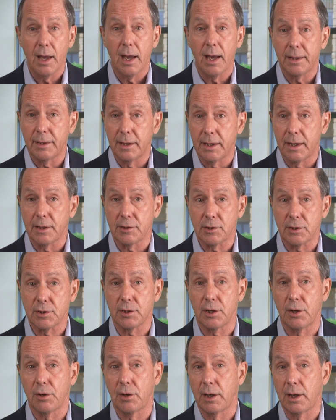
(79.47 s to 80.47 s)
and the
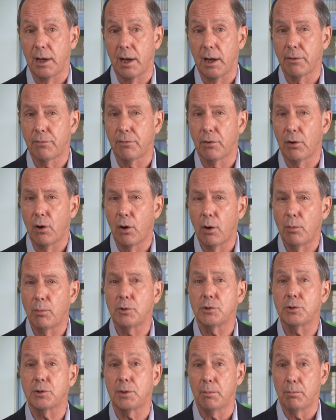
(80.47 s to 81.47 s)
necessary care for
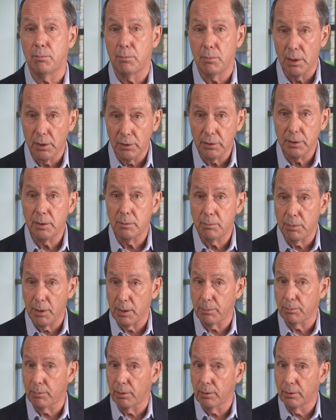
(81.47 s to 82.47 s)
almost a million
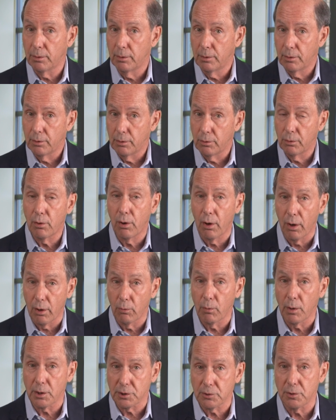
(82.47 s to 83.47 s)
people who
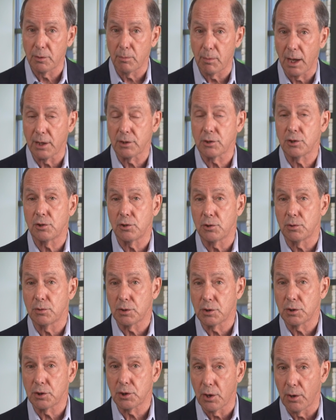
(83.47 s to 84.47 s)
call Western
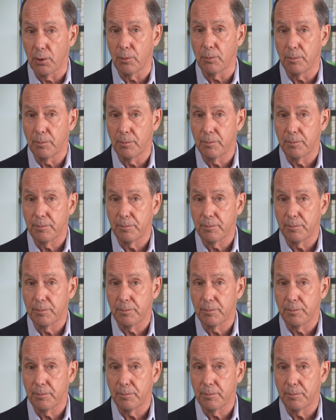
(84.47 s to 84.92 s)
Massachusetts home.